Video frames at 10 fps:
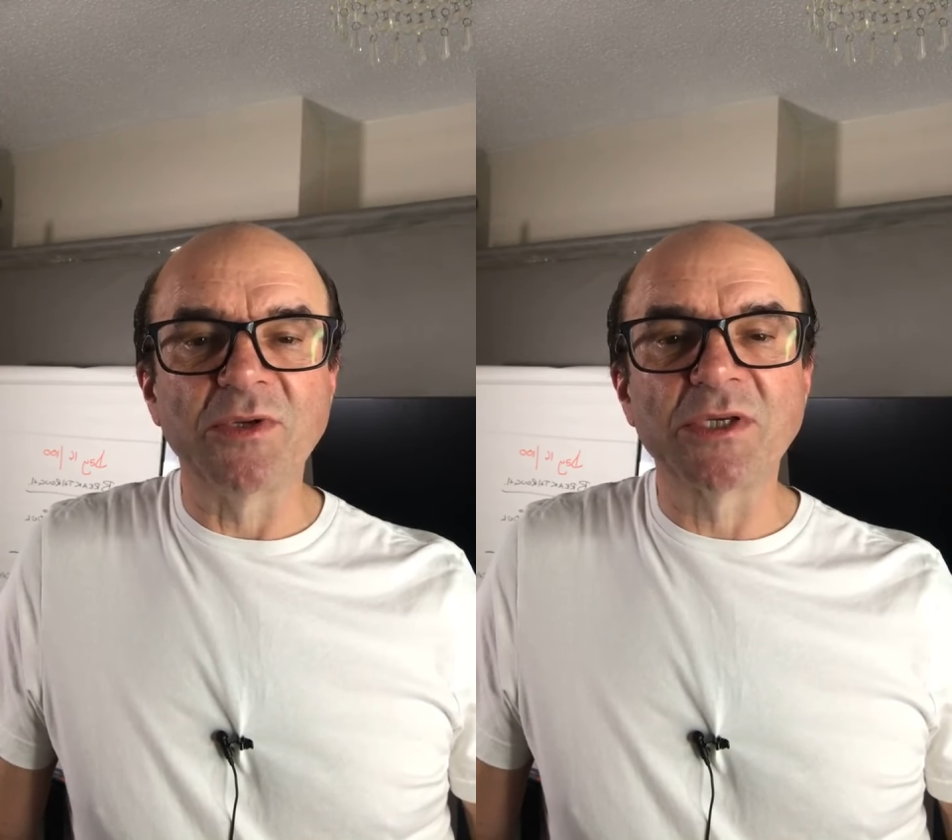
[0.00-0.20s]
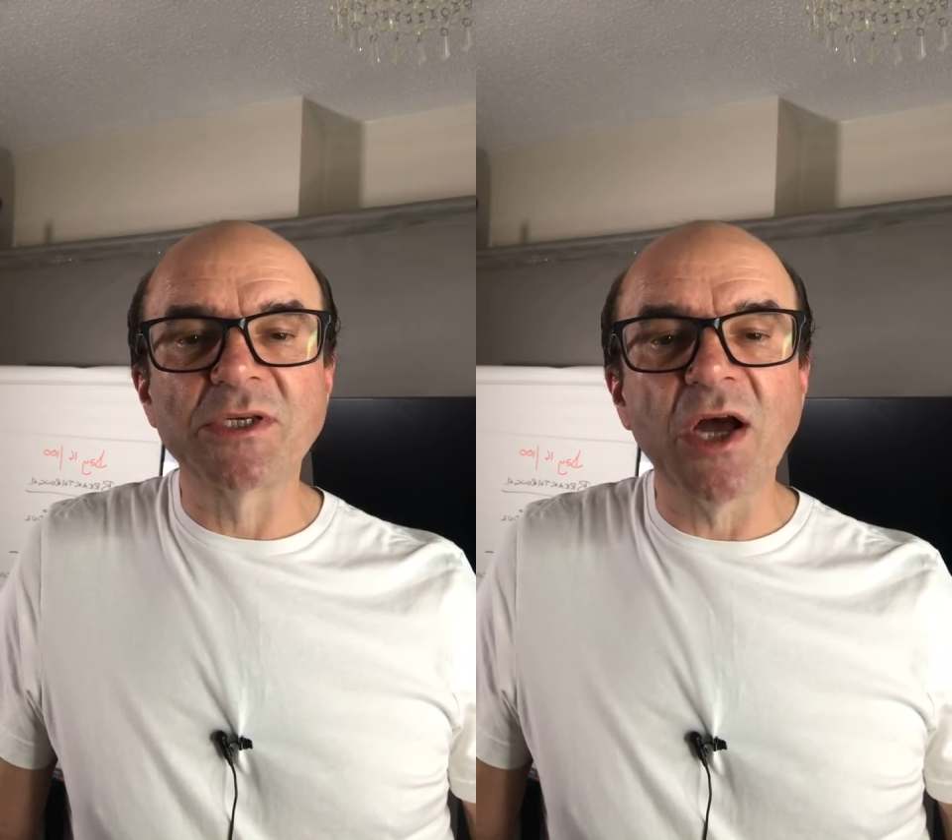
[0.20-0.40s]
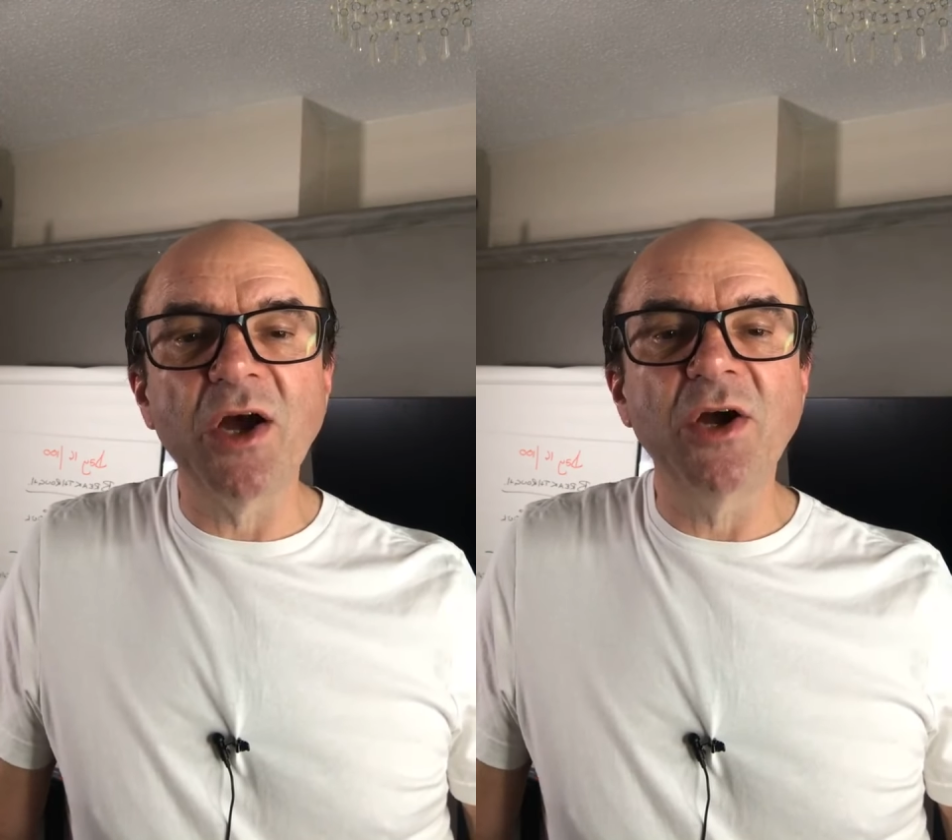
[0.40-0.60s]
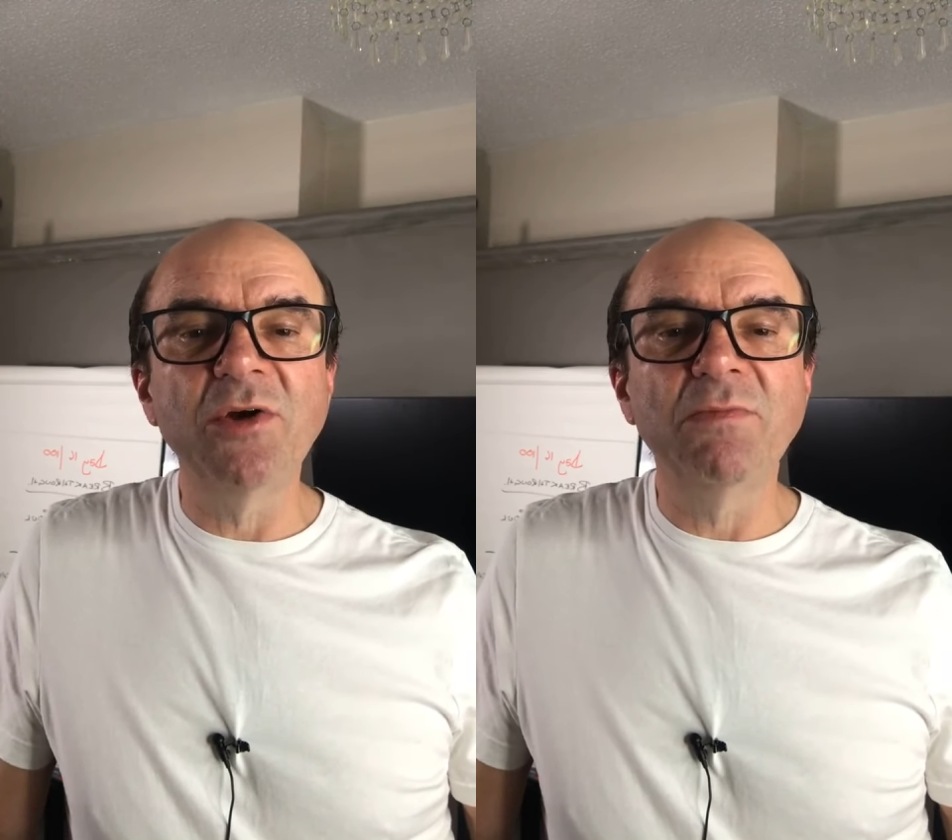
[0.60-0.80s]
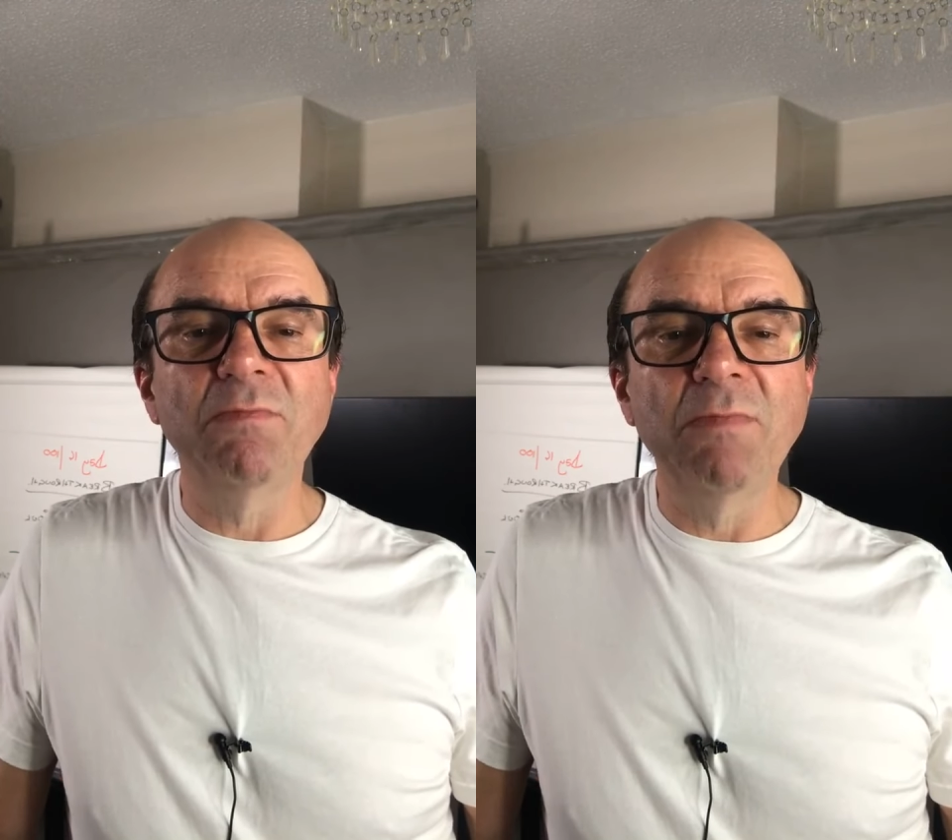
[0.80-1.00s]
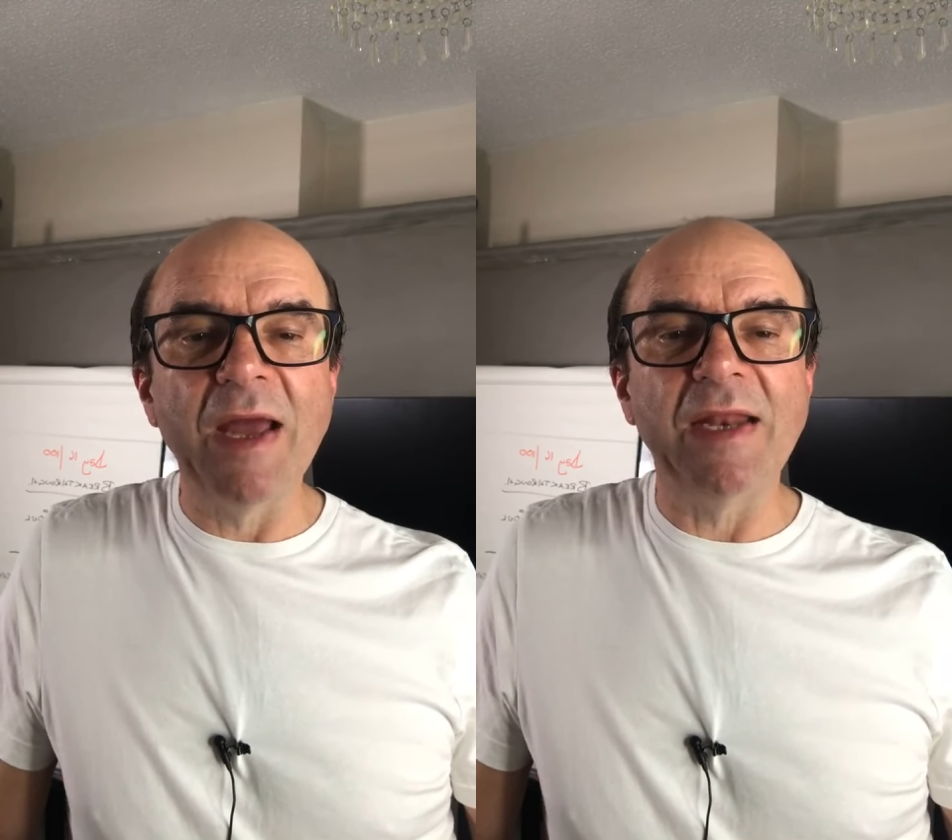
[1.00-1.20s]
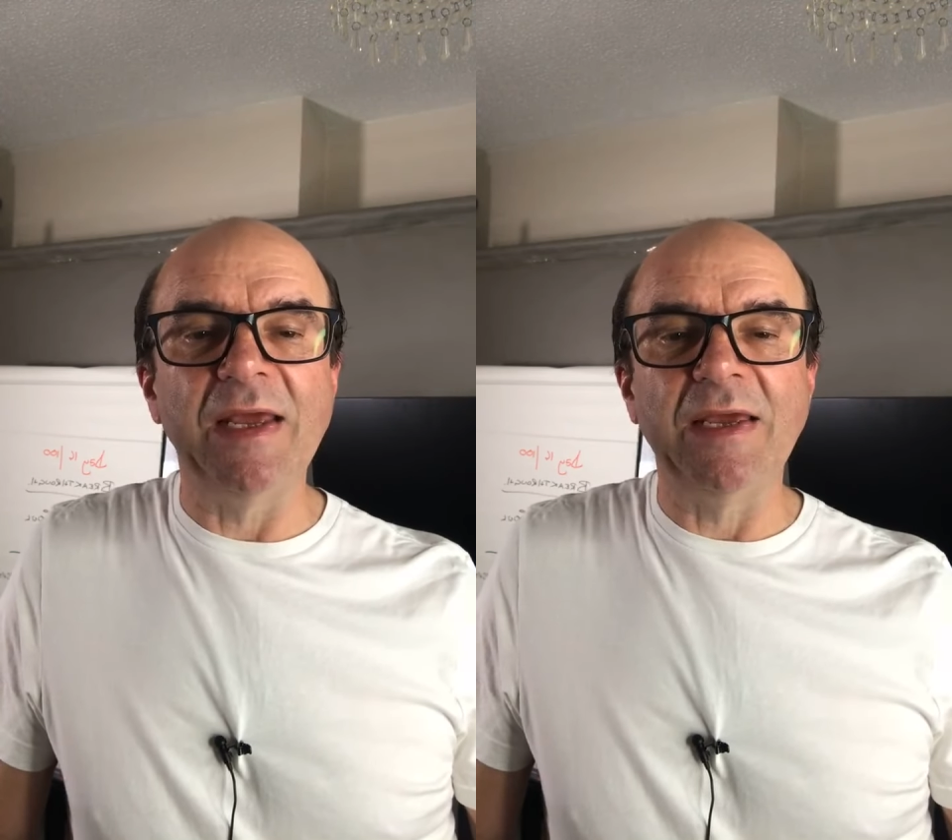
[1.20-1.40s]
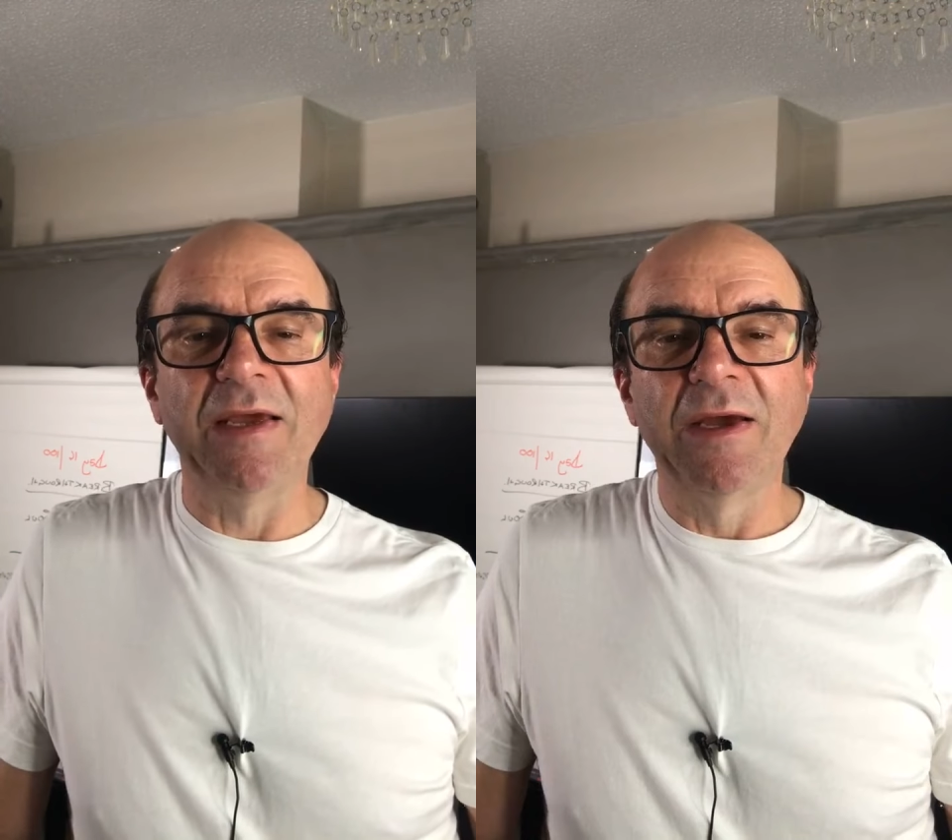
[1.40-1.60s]
So
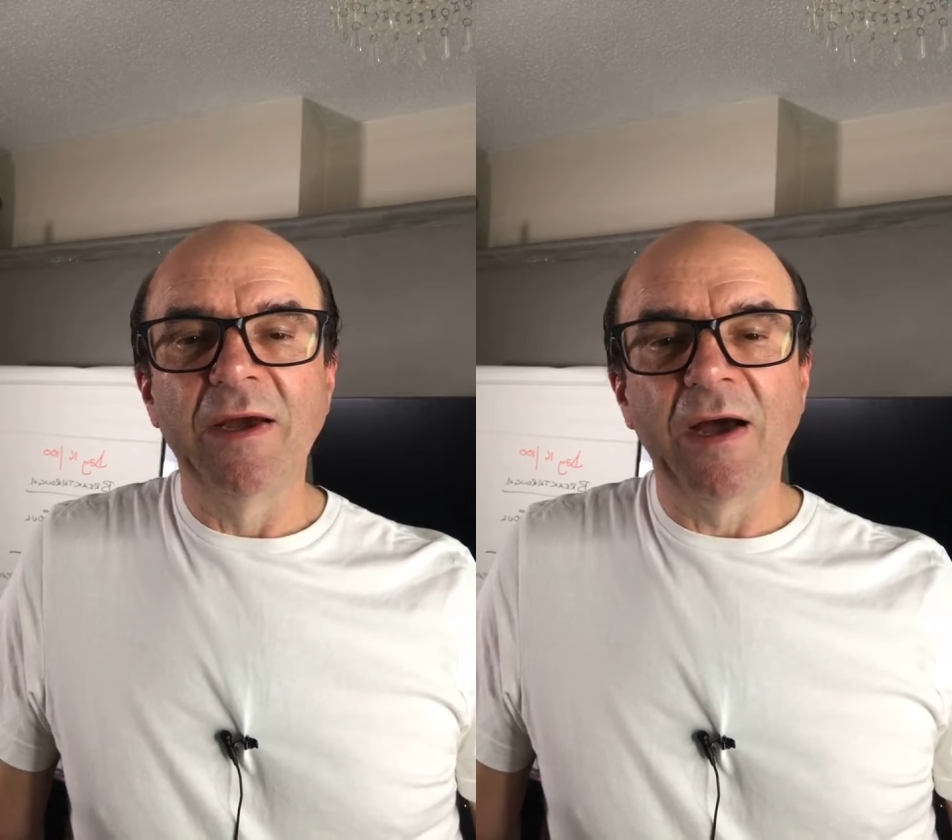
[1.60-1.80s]
many